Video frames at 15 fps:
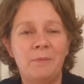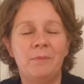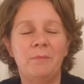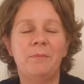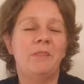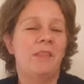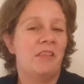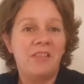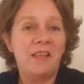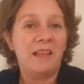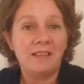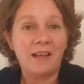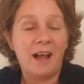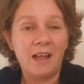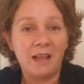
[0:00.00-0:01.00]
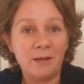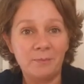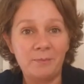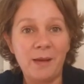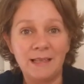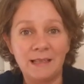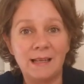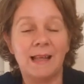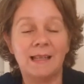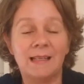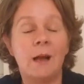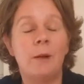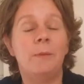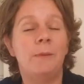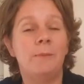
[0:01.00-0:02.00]
the thing that I am best at is
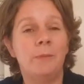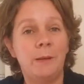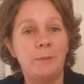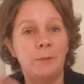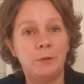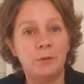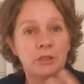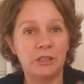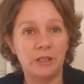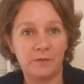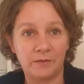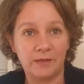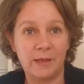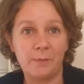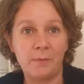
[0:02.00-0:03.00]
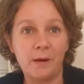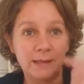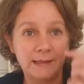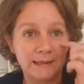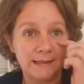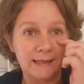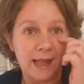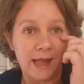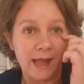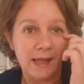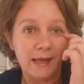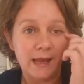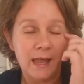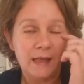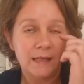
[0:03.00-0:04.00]
helping people shift their
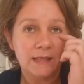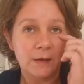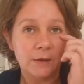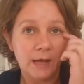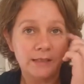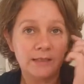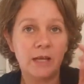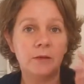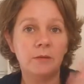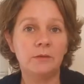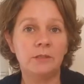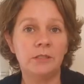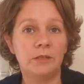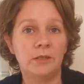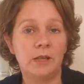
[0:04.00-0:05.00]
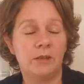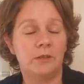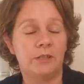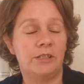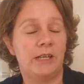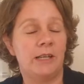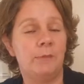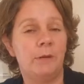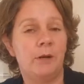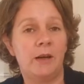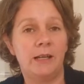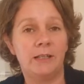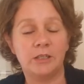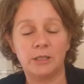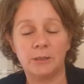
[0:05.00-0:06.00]
mindset. So I don't do coaching anymore.
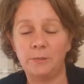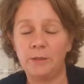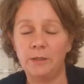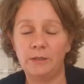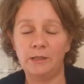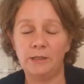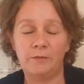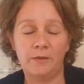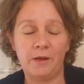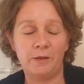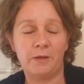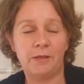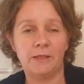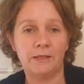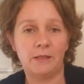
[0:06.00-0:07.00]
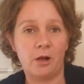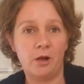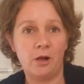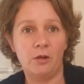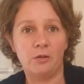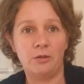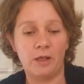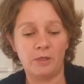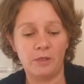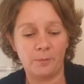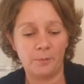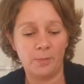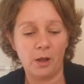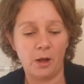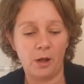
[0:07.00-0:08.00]
I just purely focus on the
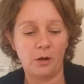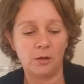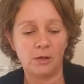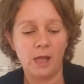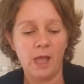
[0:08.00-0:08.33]
blog,